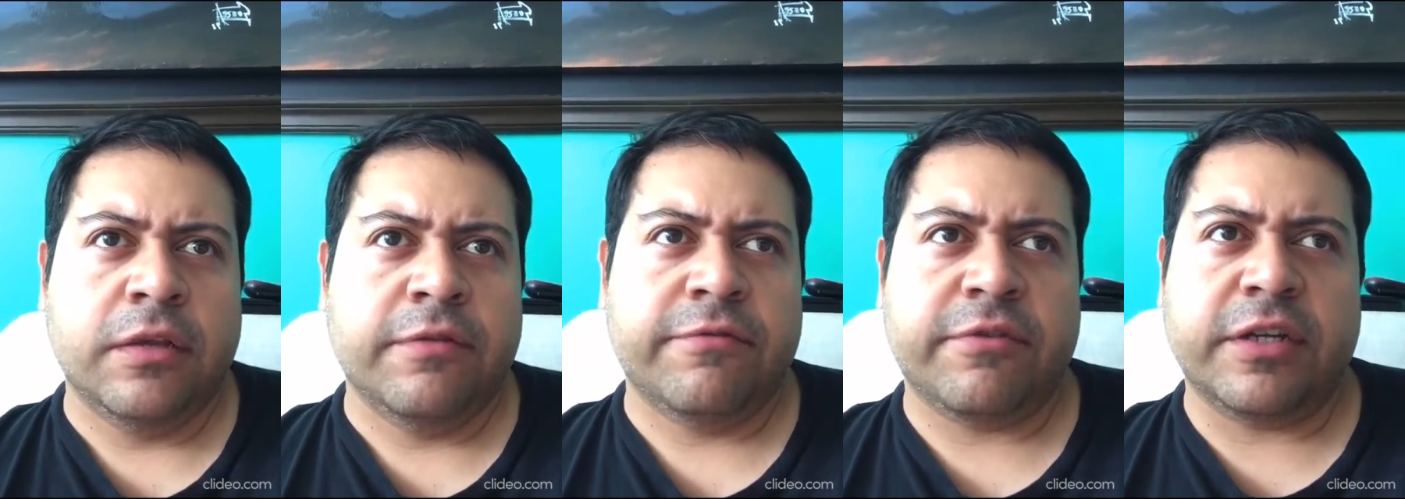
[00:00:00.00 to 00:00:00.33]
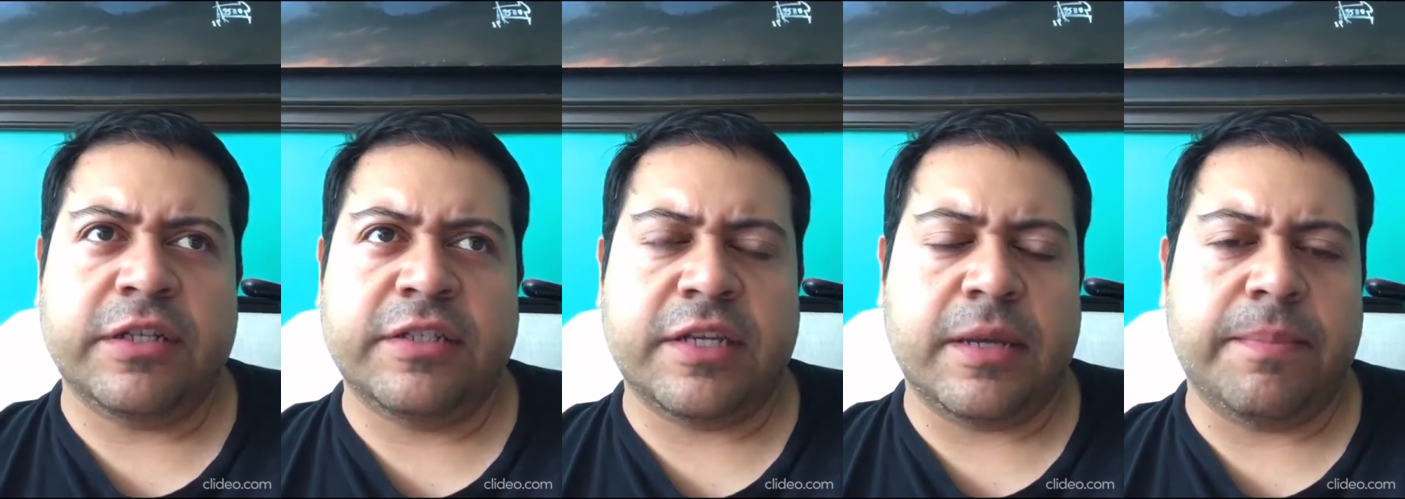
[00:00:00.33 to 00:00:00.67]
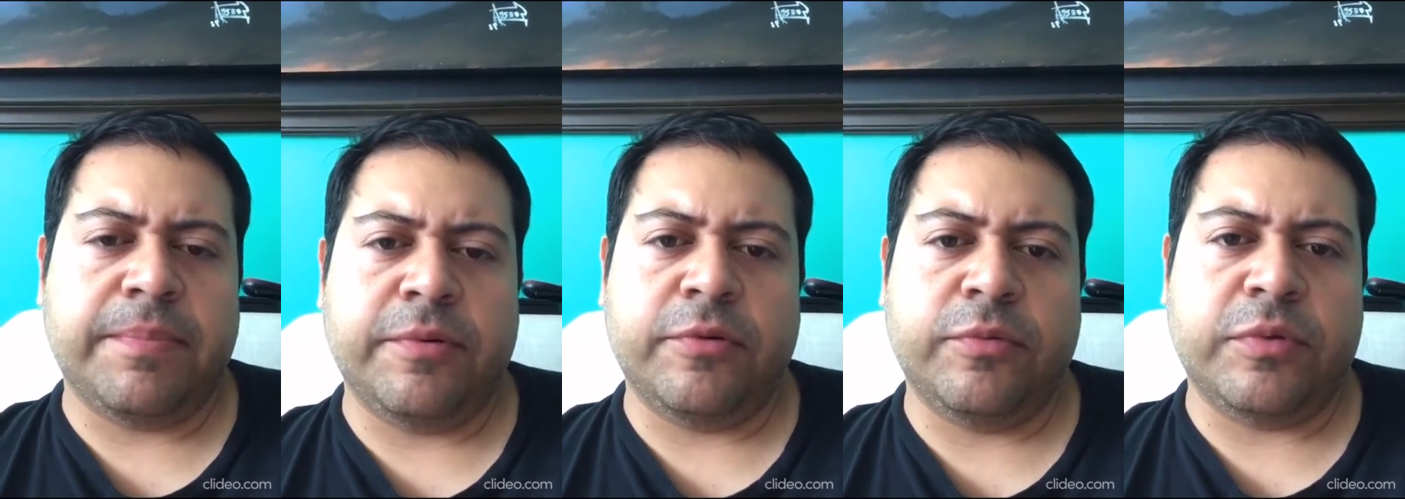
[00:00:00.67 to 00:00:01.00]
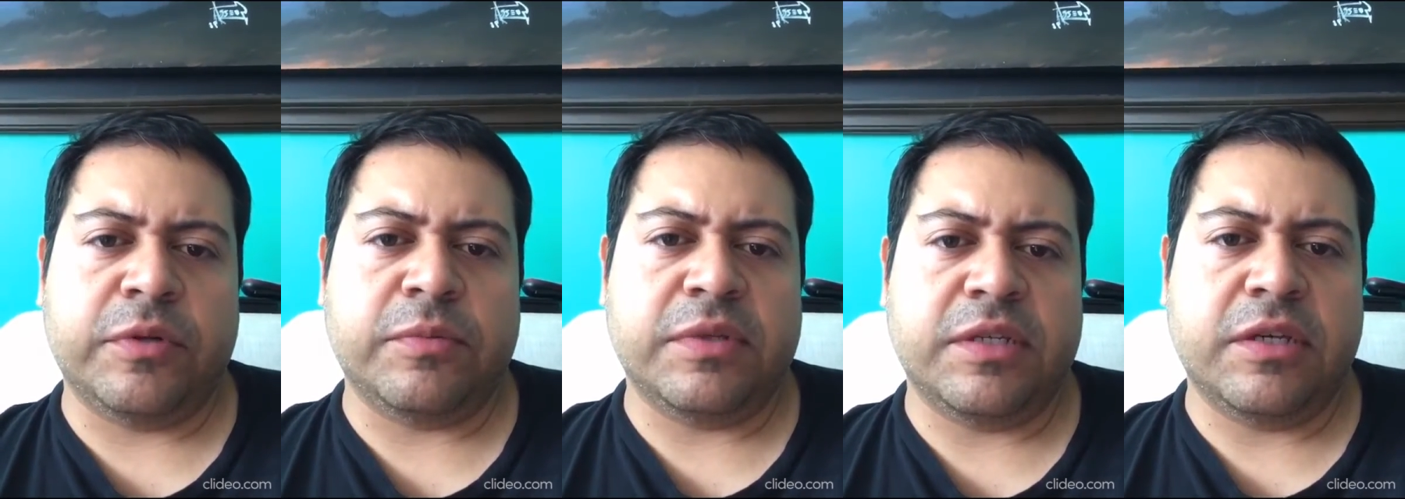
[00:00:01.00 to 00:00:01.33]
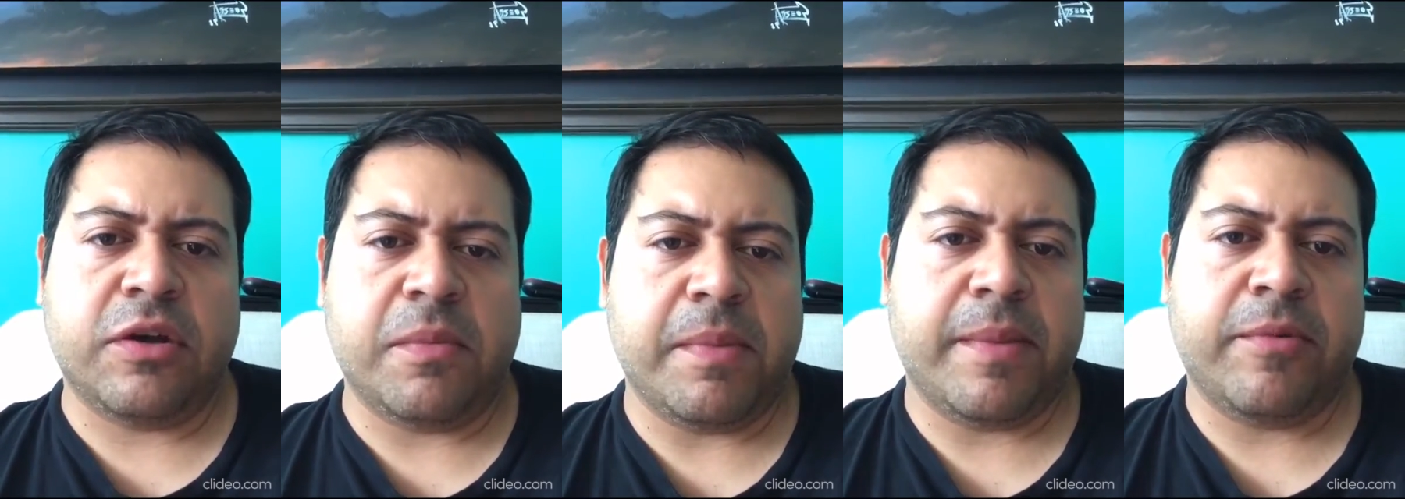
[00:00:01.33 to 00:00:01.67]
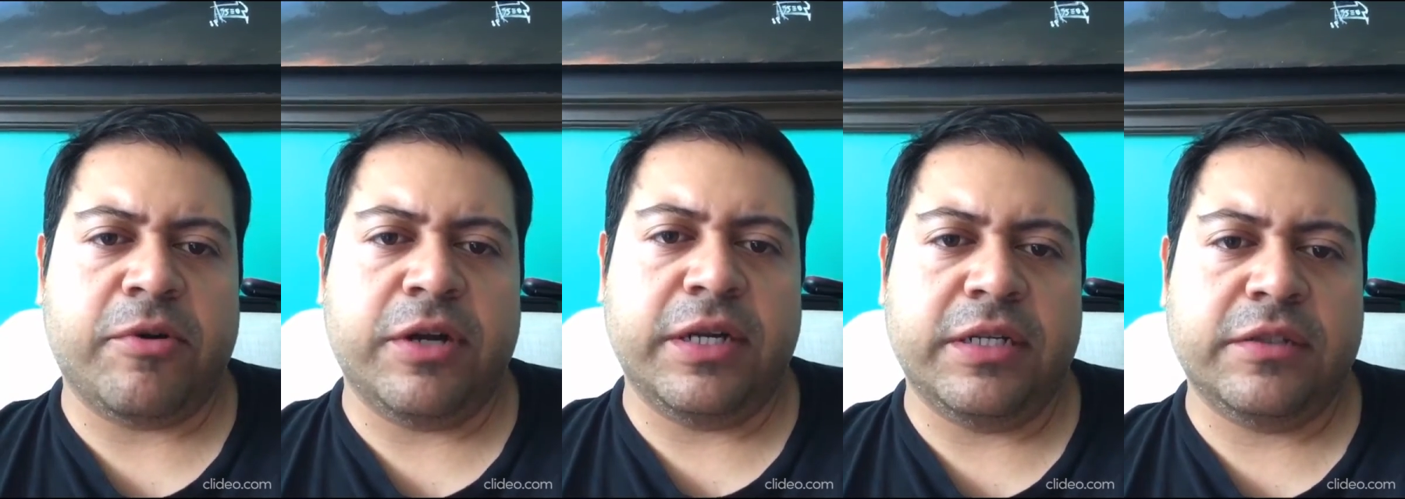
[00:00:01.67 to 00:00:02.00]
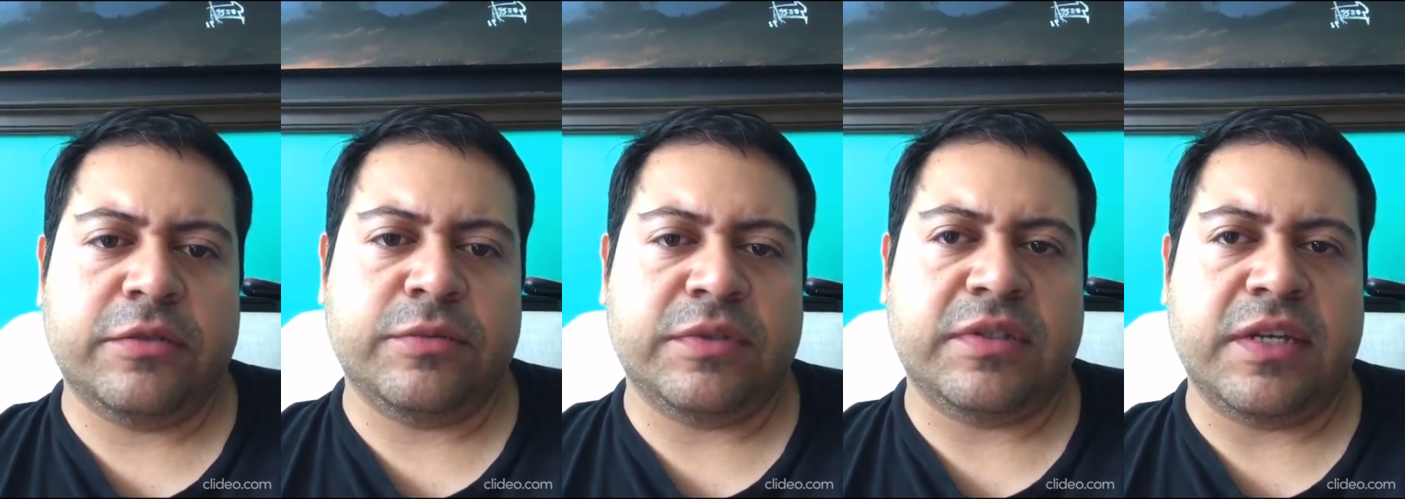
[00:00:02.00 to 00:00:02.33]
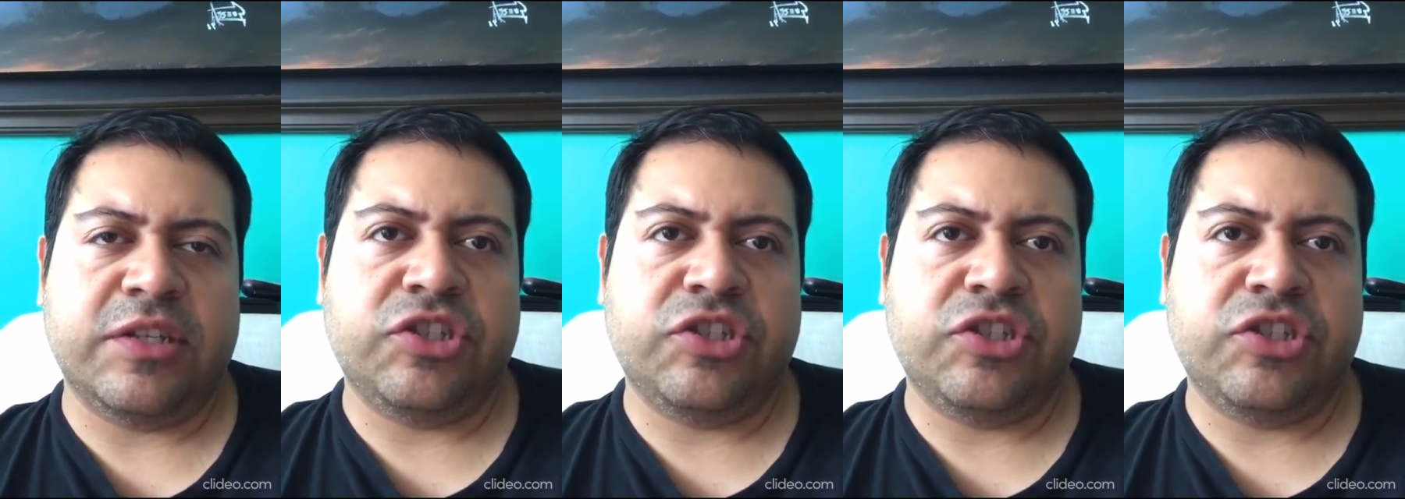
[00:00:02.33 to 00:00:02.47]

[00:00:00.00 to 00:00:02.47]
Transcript: For example, when we commemorate, we say